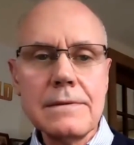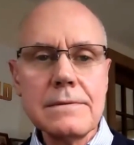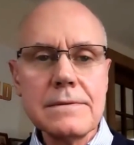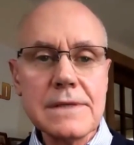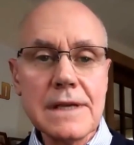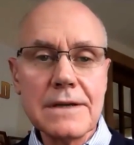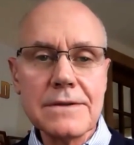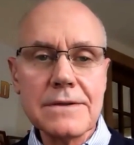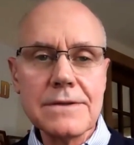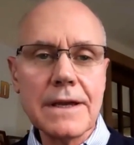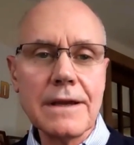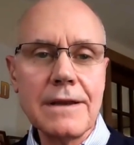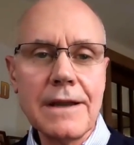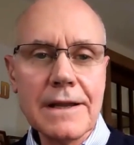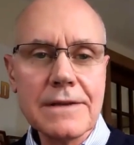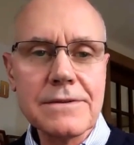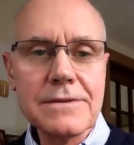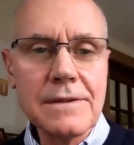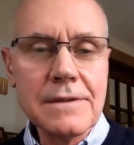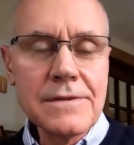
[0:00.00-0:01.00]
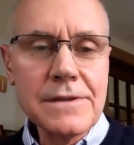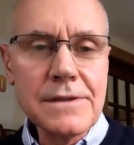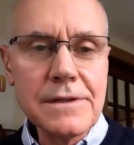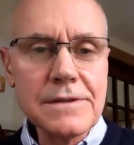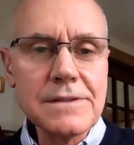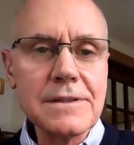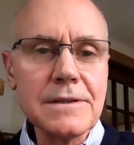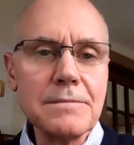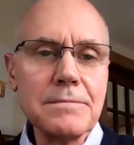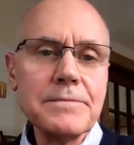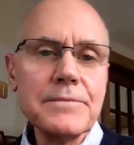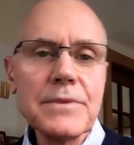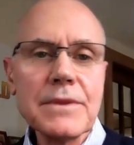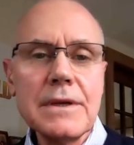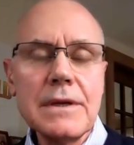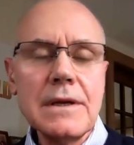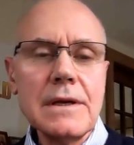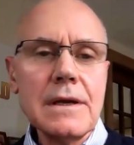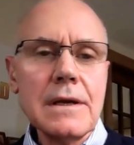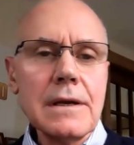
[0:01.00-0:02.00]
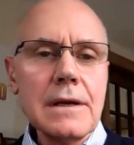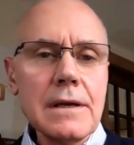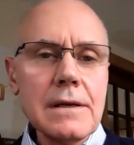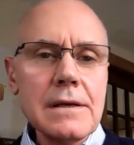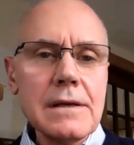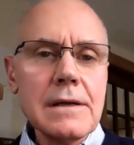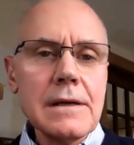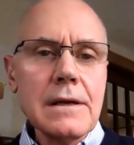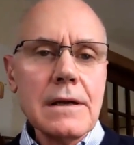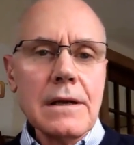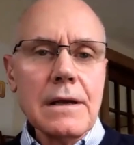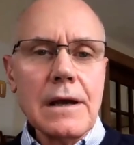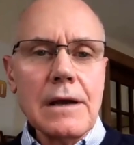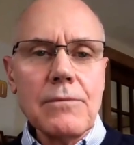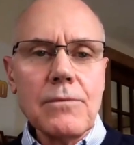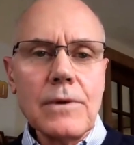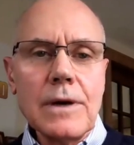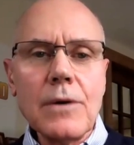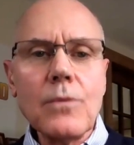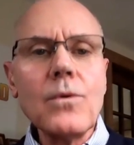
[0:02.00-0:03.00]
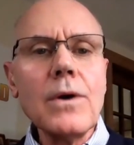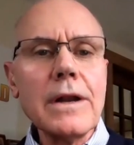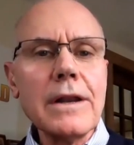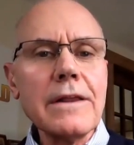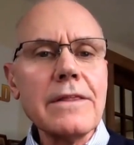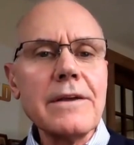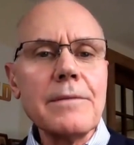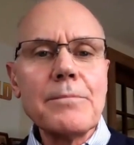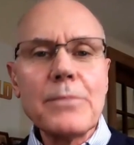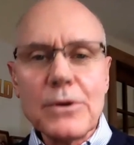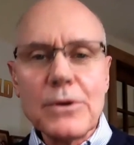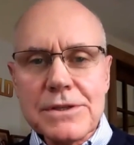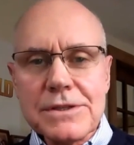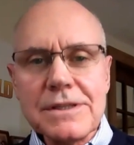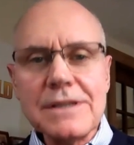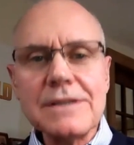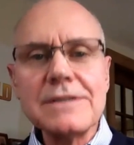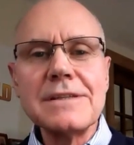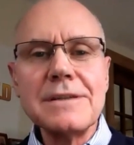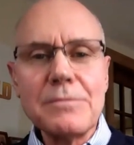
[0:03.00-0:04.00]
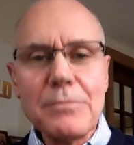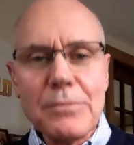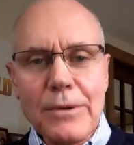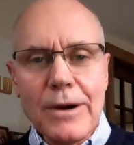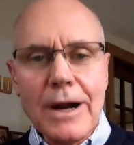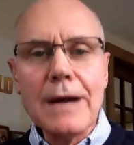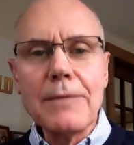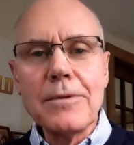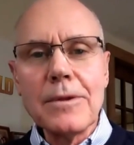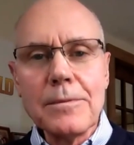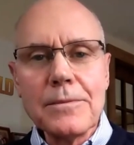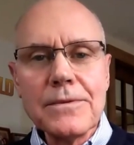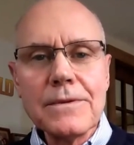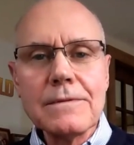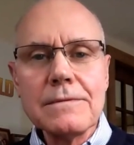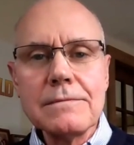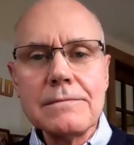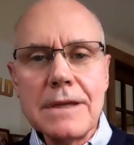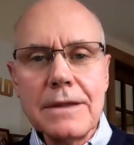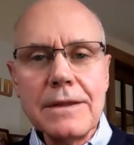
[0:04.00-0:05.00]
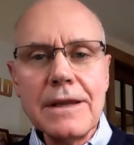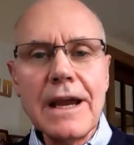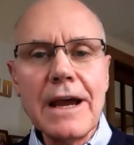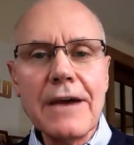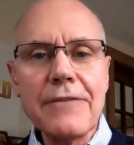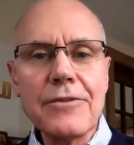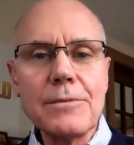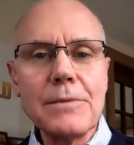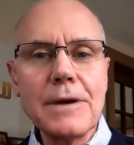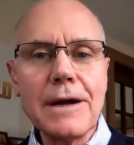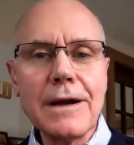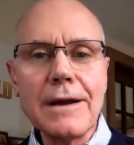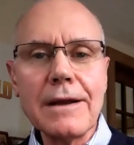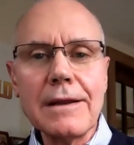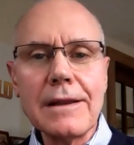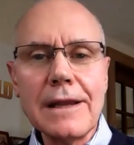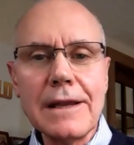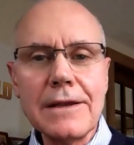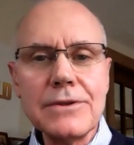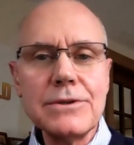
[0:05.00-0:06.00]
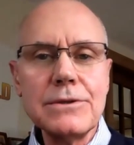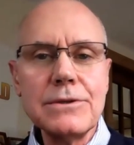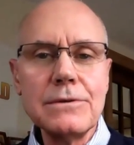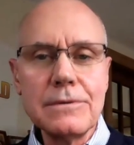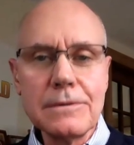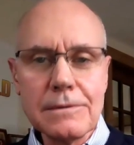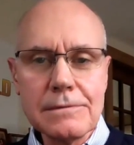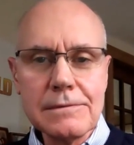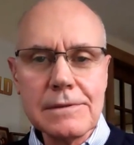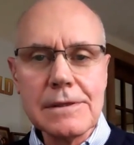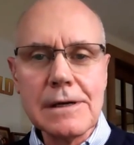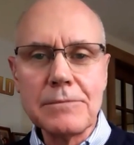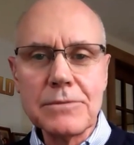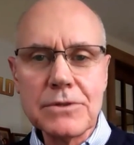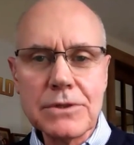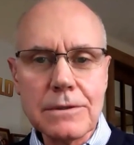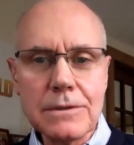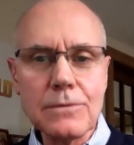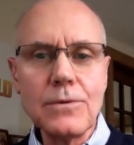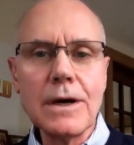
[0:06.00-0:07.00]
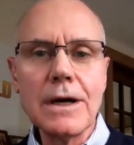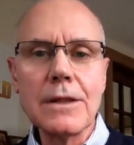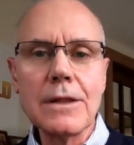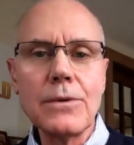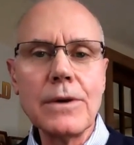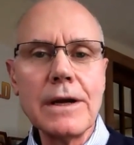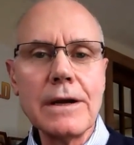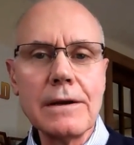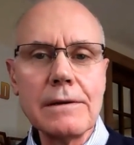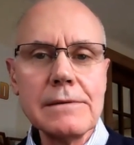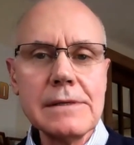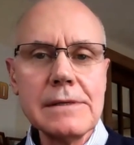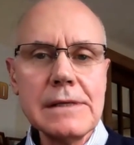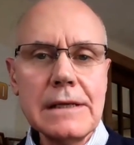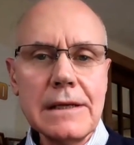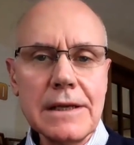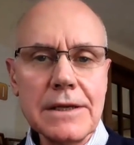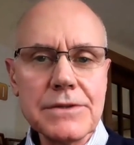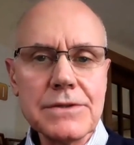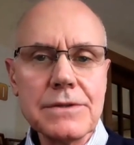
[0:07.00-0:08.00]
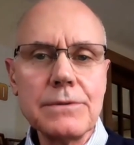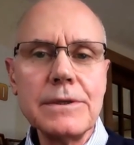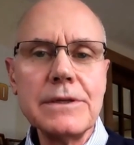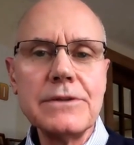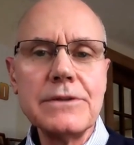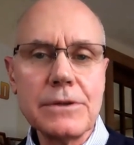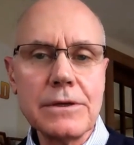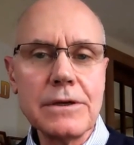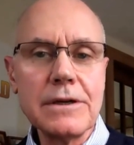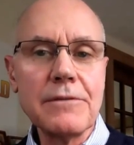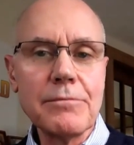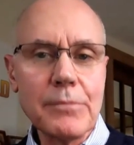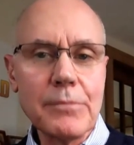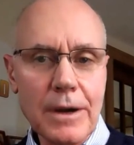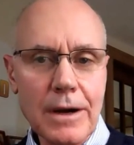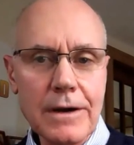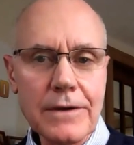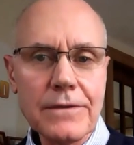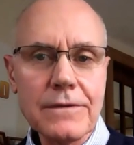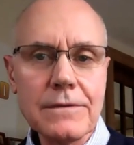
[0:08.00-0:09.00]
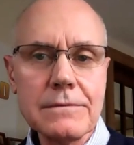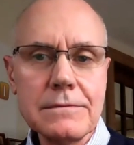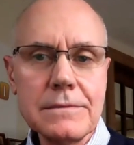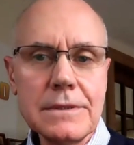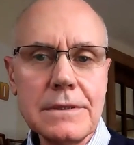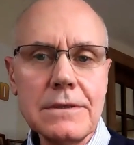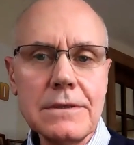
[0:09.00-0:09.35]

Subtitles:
Sounds like an excellent system. Well, one of the persistent problems in the aftermarket, as you, I'm sure, well aware, is the return of parts.